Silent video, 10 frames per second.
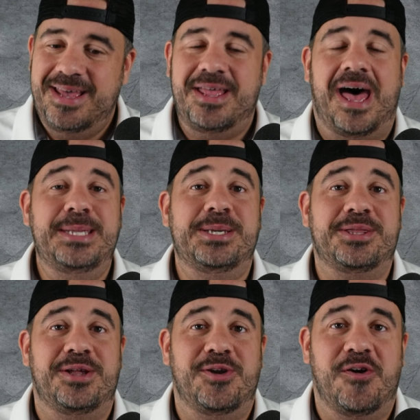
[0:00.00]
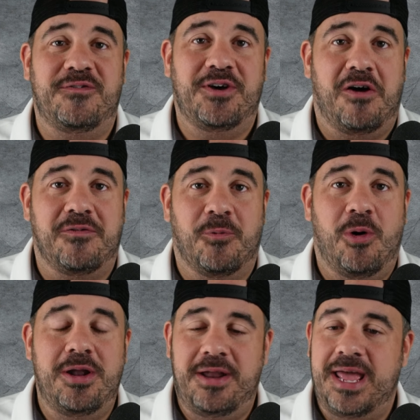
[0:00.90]
I took the Nerf y'all for
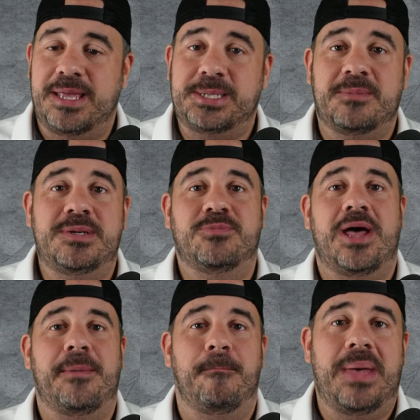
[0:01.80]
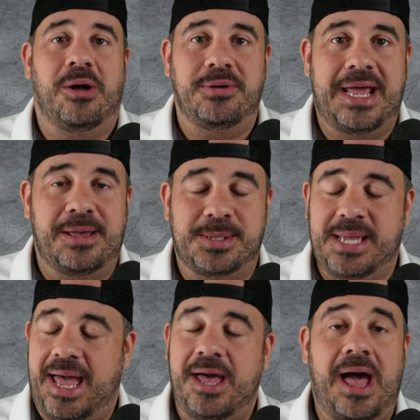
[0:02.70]
one day and some people have meltdowns.
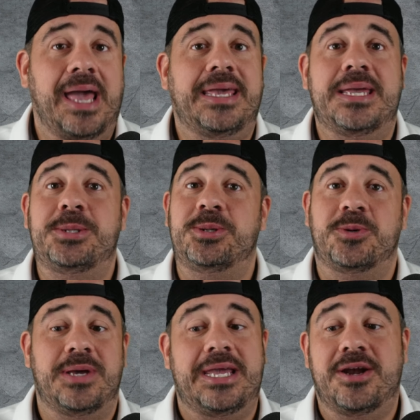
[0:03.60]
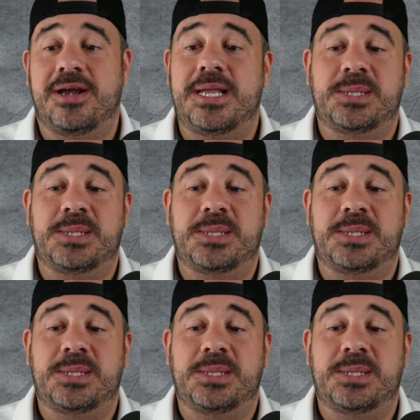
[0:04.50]
I get you here.